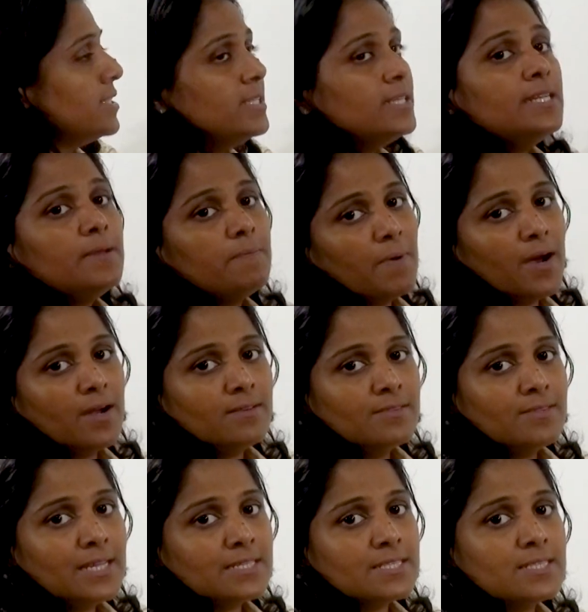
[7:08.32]
the demand.
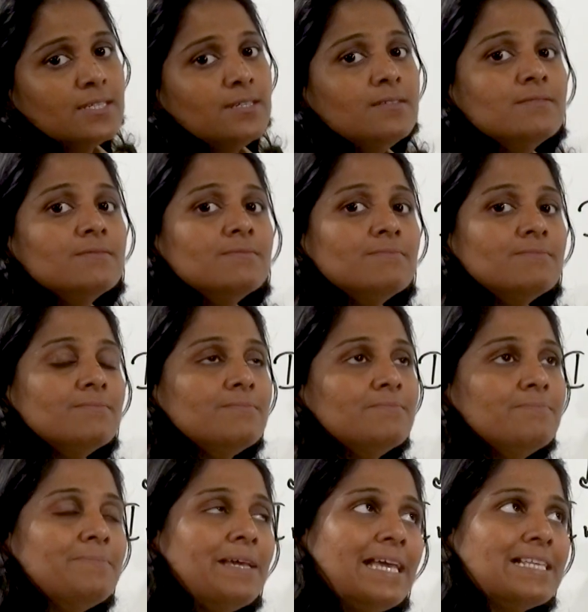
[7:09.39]
That's the
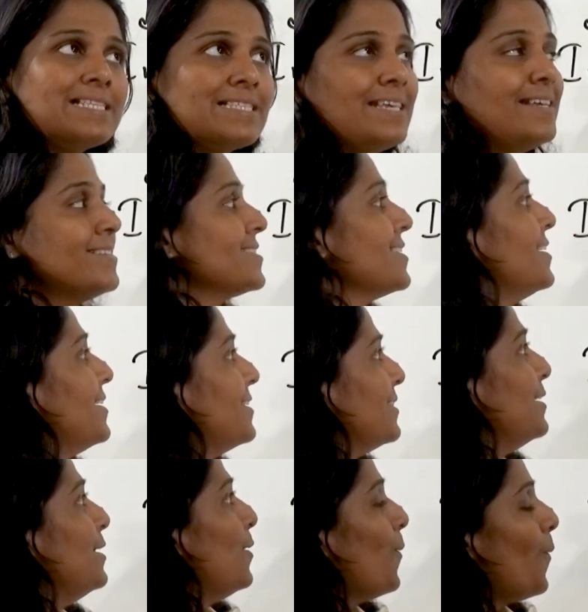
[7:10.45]
basics.
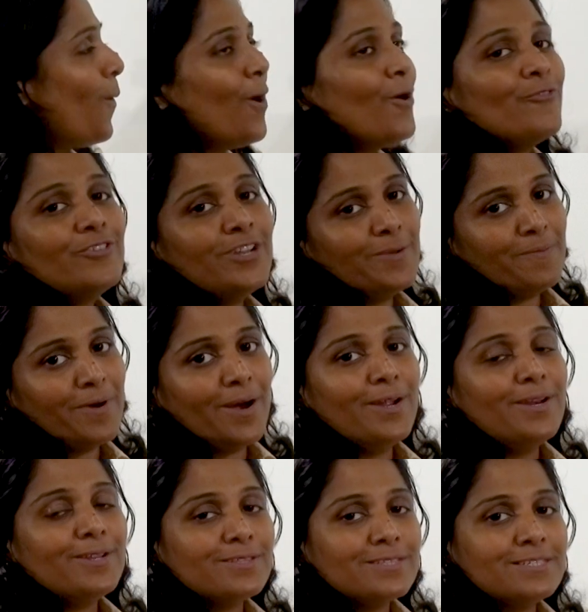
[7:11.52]
The law of
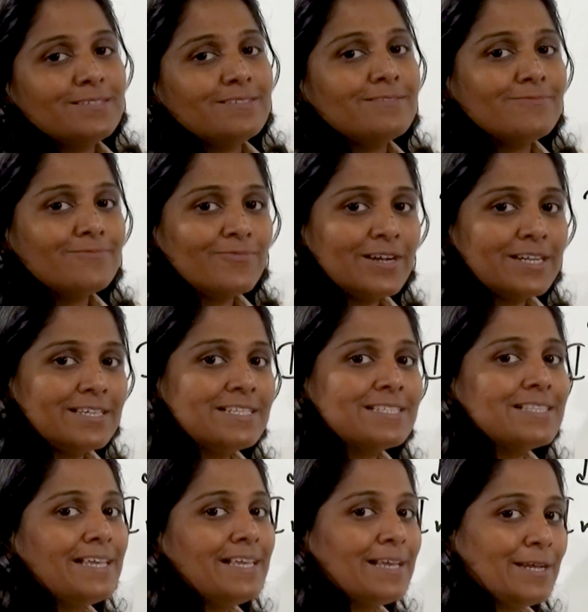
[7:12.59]
demand, what
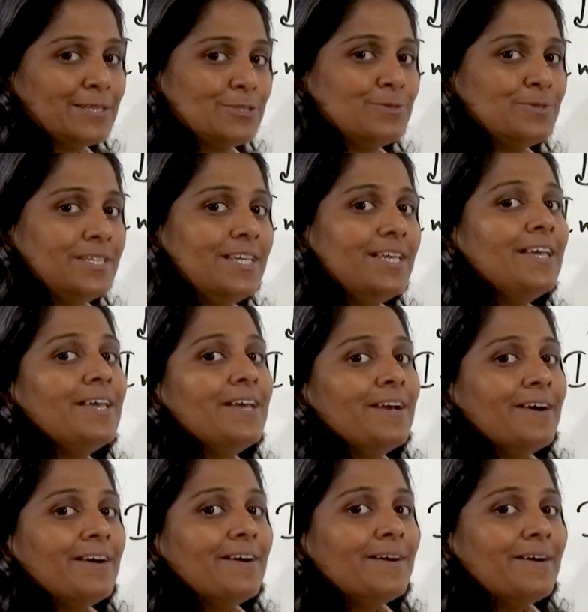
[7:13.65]
is like actually,
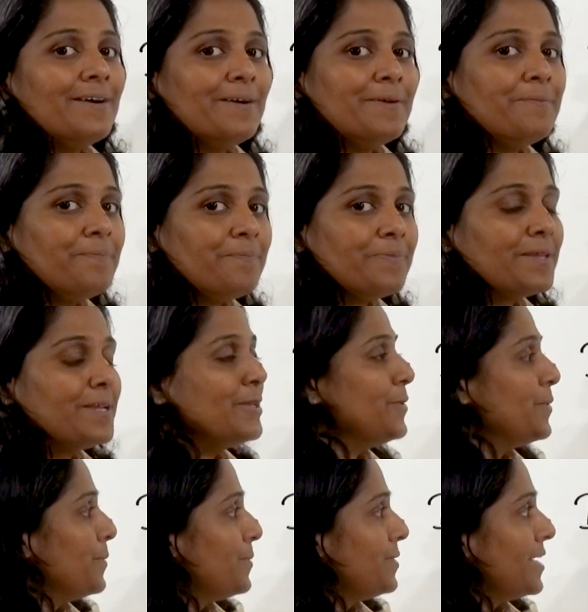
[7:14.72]

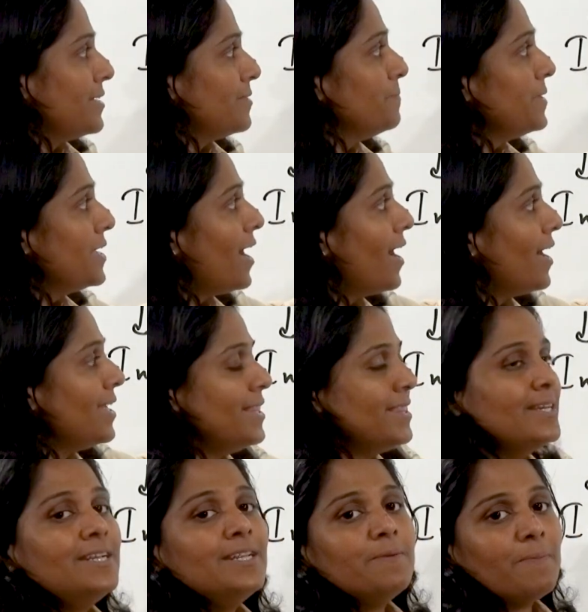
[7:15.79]
that behind
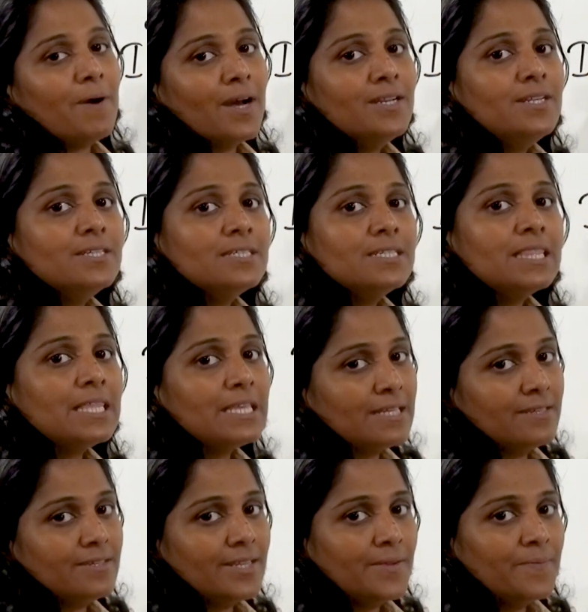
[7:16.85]
the demand
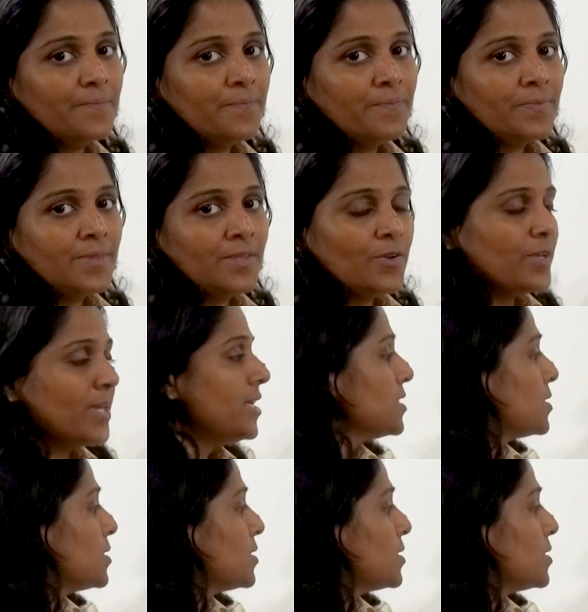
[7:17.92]
theory. Okay,